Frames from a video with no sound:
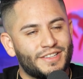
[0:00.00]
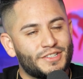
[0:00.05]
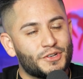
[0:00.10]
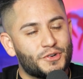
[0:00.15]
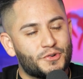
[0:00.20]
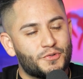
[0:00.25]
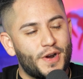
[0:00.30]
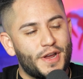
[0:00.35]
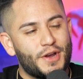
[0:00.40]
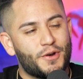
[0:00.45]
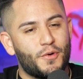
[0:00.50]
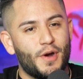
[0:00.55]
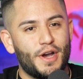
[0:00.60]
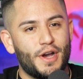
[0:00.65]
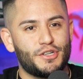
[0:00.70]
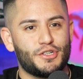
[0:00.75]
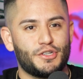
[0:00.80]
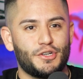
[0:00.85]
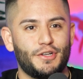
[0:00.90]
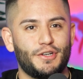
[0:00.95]
a great
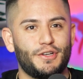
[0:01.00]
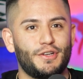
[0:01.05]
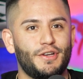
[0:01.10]
question.